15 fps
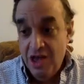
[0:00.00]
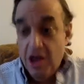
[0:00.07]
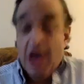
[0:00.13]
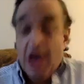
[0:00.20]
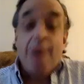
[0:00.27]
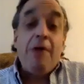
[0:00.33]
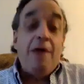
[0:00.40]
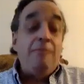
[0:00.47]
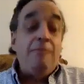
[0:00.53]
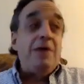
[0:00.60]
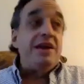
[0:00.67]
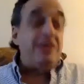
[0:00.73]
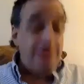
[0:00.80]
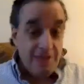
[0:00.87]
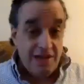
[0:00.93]
How about my
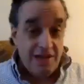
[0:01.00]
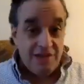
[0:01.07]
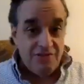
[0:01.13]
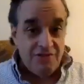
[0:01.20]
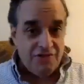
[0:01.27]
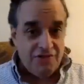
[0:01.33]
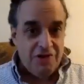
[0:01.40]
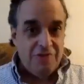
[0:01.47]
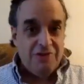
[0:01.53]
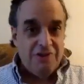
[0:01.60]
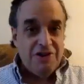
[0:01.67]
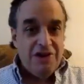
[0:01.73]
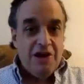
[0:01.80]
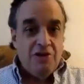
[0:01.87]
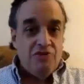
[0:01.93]
kids? Their
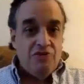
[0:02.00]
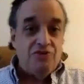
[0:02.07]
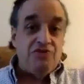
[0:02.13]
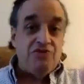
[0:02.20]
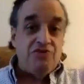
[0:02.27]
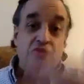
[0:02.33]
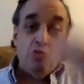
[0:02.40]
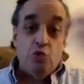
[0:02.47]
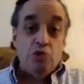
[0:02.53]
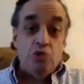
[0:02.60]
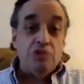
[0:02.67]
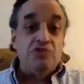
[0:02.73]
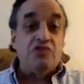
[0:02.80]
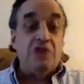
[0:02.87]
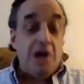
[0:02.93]
school
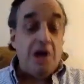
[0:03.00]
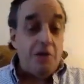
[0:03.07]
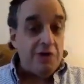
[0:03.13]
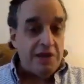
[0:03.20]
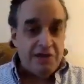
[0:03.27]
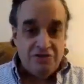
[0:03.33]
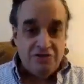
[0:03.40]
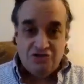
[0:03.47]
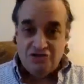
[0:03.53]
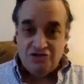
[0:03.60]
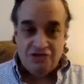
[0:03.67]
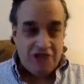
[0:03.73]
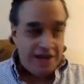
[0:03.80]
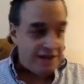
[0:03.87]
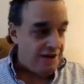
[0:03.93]
is going
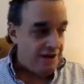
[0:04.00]
to,